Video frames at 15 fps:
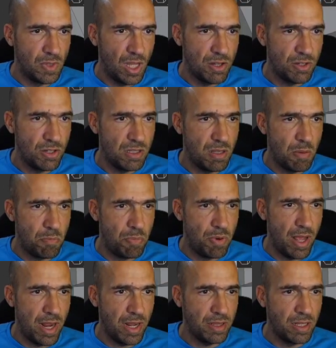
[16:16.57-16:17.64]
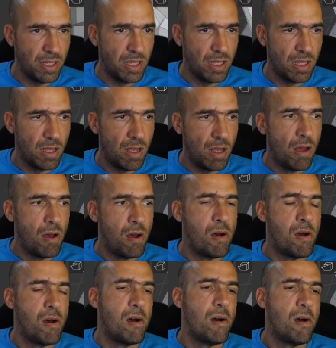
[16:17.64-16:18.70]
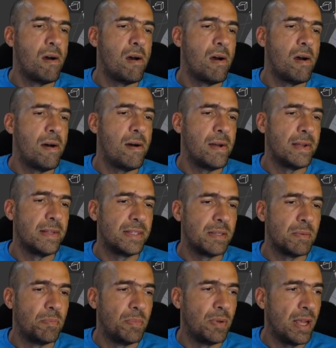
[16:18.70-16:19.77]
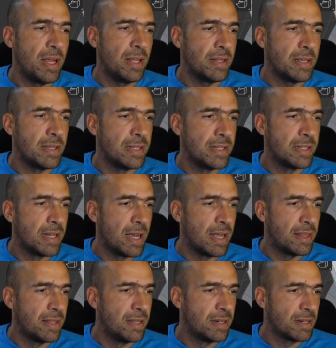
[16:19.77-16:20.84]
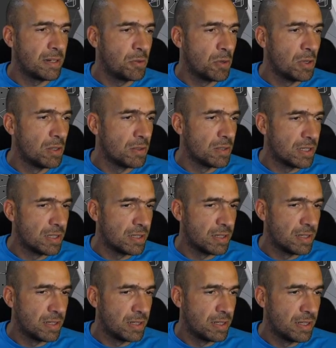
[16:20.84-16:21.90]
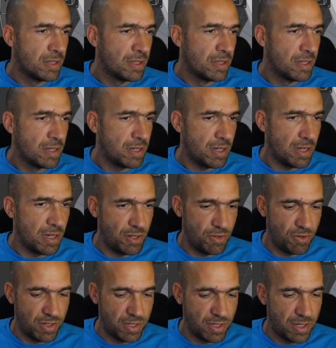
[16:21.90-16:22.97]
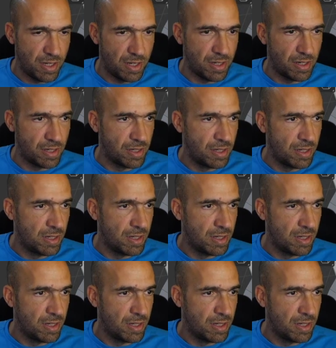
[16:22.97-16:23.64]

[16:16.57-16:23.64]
It's just a plane. It's a plane inside the goggles. Interesting.